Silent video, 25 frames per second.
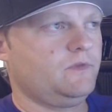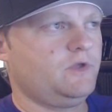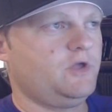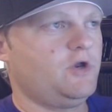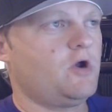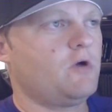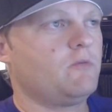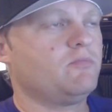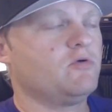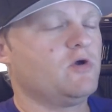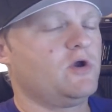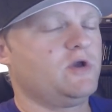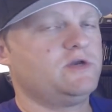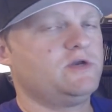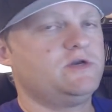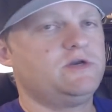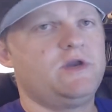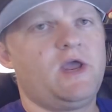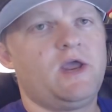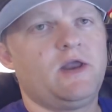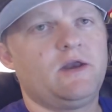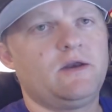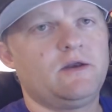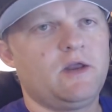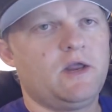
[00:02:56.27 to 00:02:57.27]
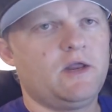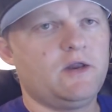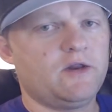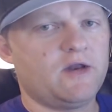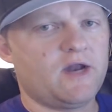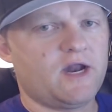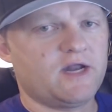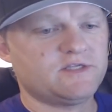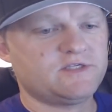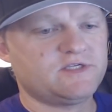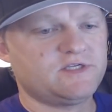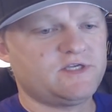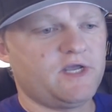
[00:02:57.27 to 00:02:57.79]
you know, Britain and, and
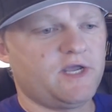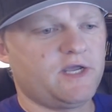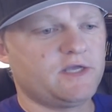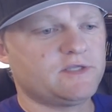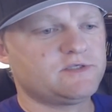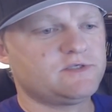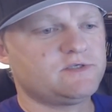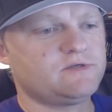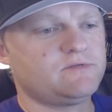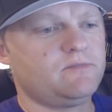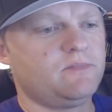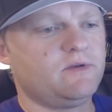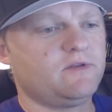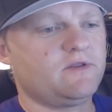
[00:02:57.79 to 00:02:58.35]
United States.